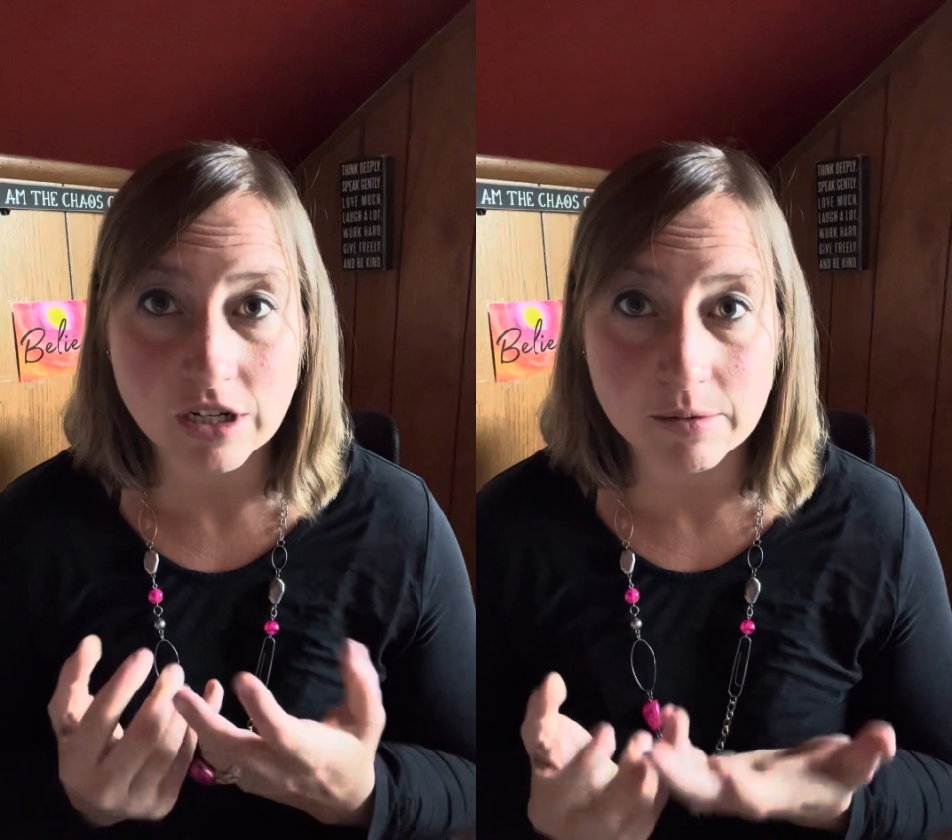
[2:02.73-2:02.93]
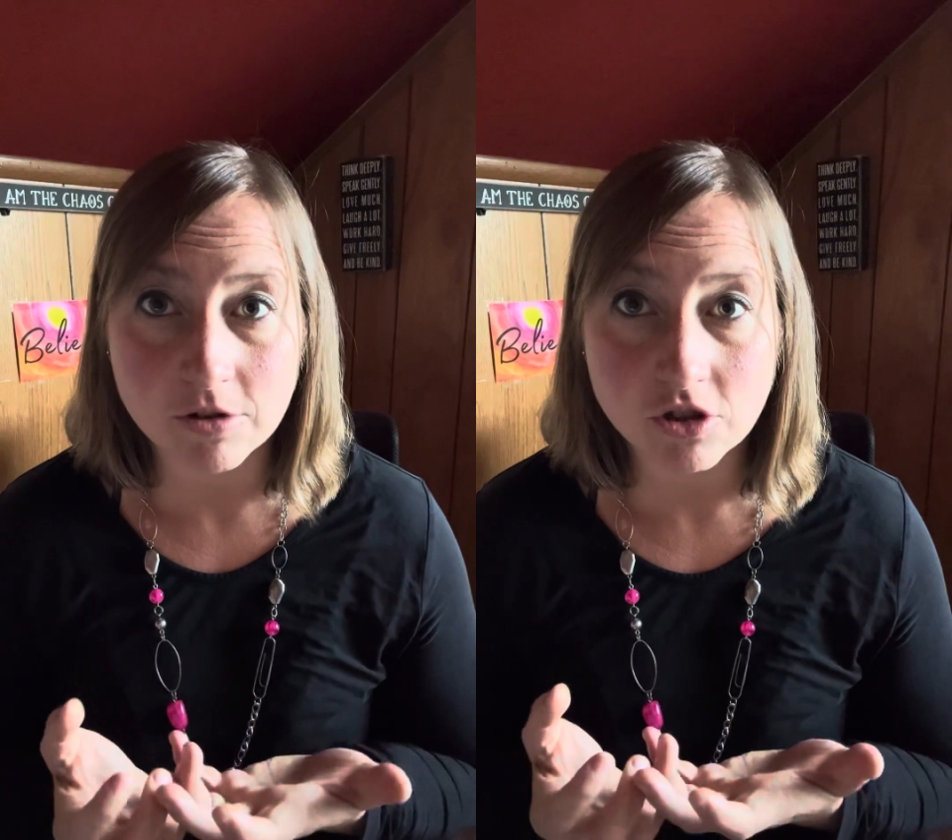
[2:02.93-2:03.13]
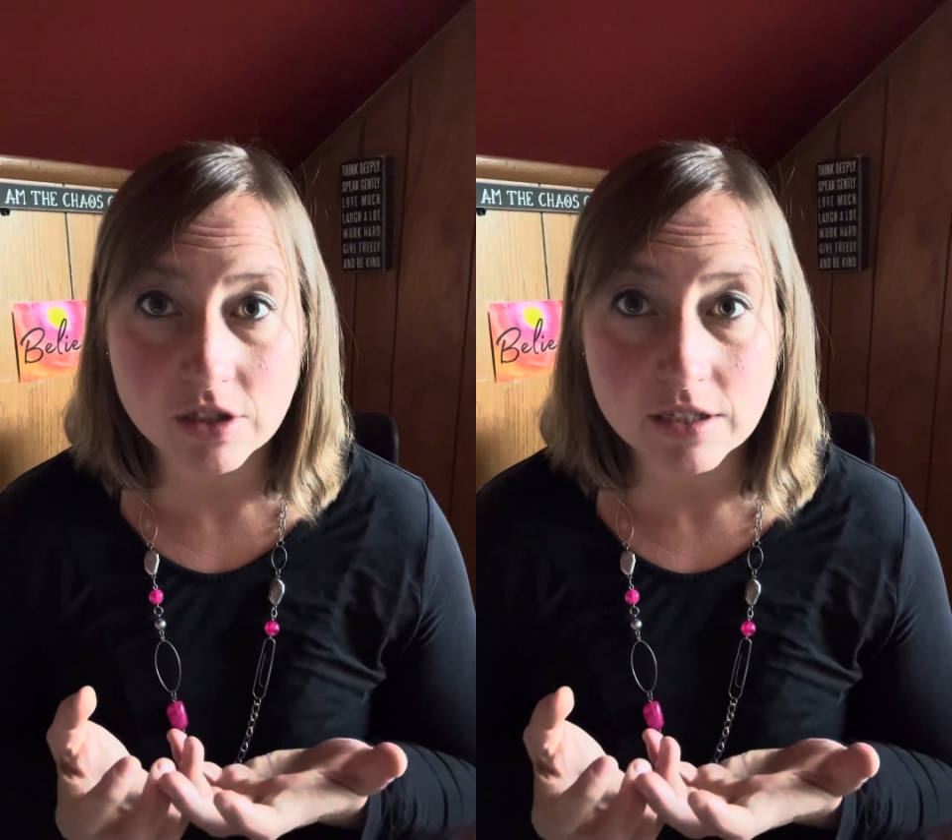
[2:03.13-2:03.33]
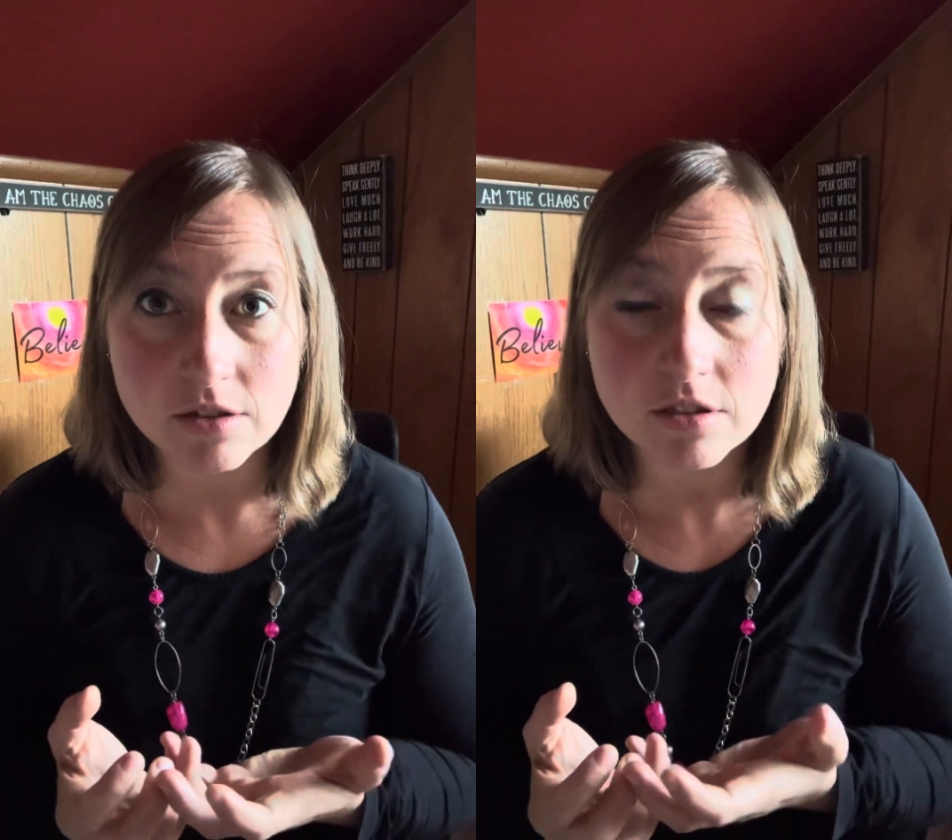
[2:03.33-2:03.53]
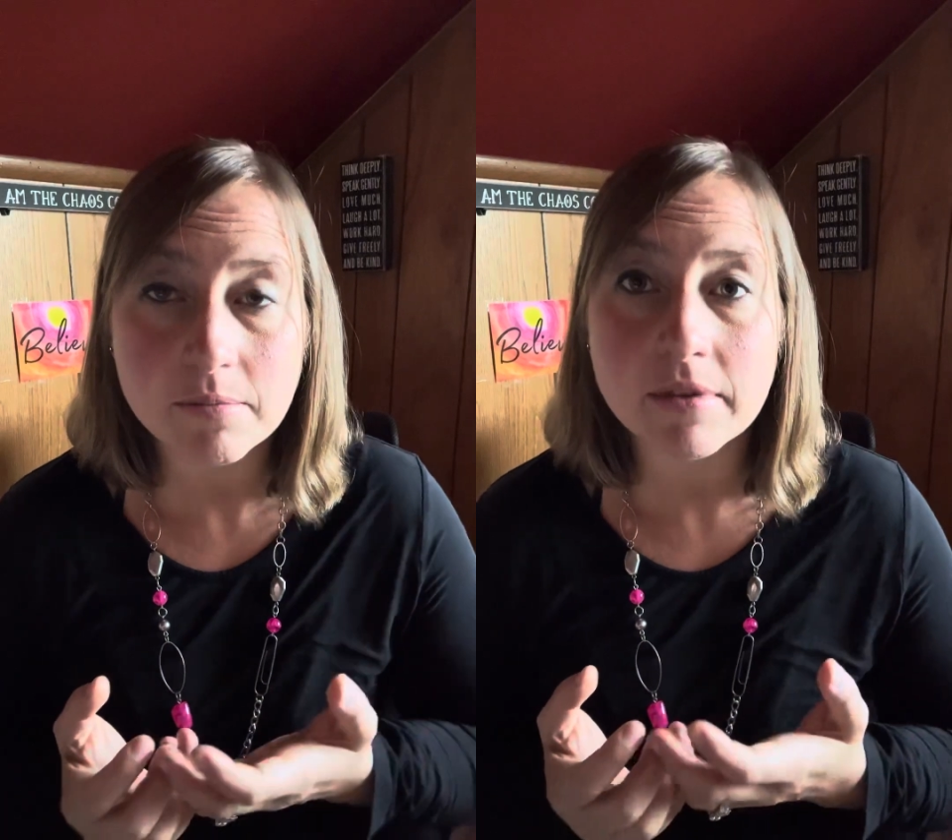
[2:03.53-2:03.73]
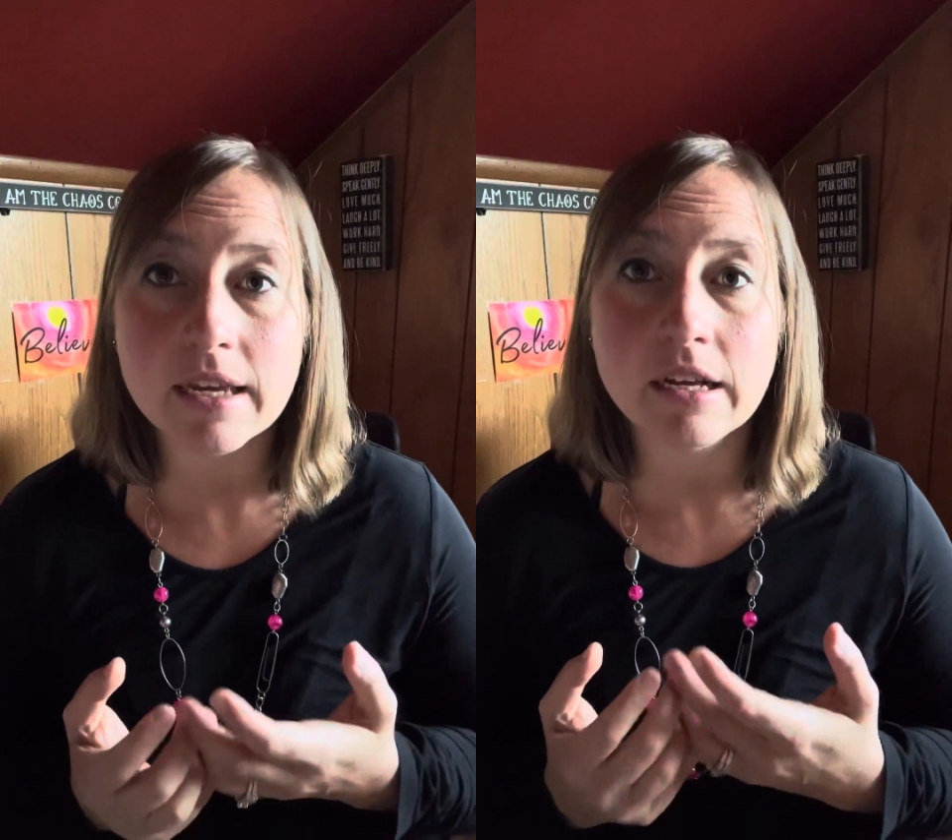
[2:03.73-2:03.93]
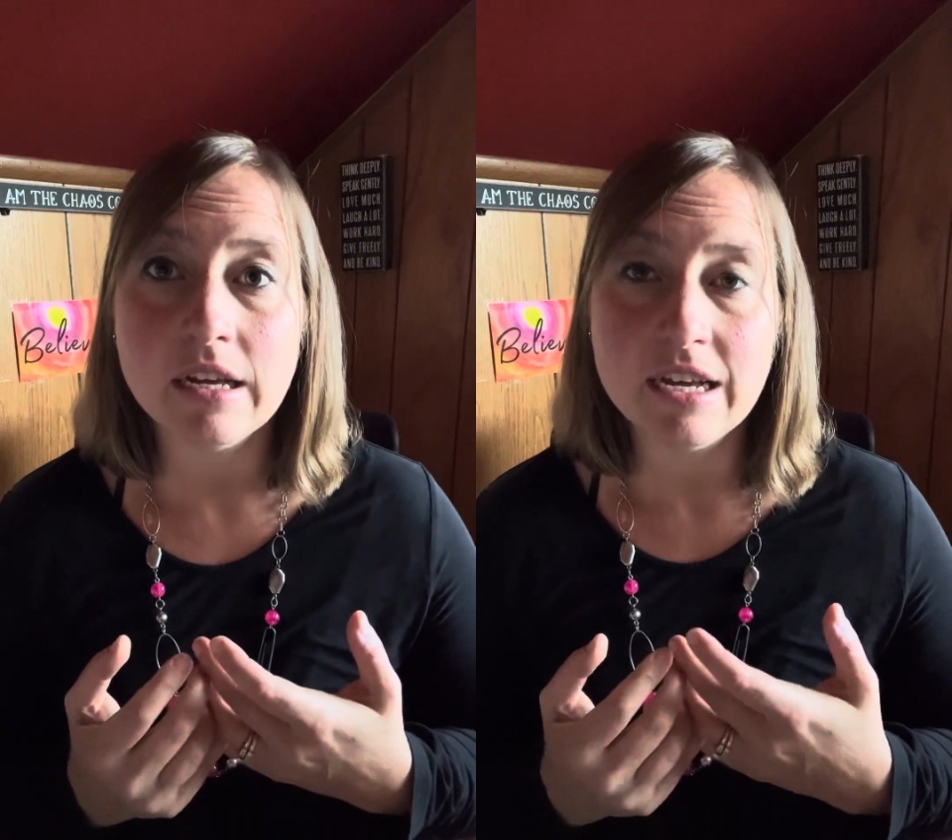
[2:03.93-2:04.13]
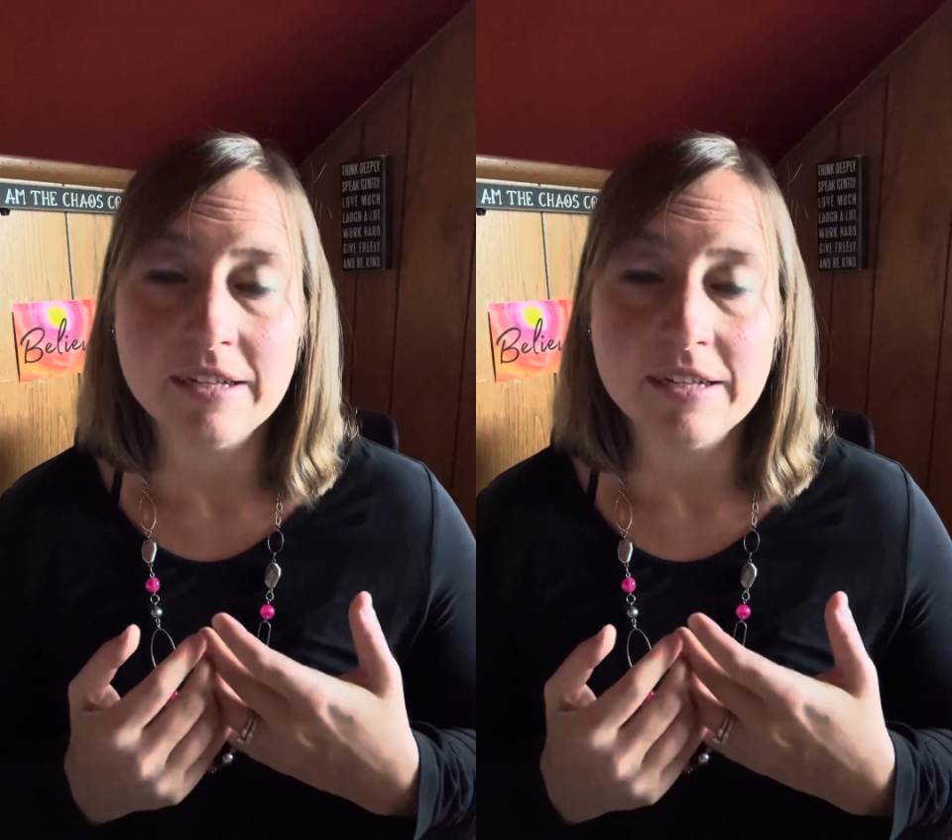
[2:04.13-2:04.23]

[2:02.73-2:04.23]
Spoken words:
an emergency or something,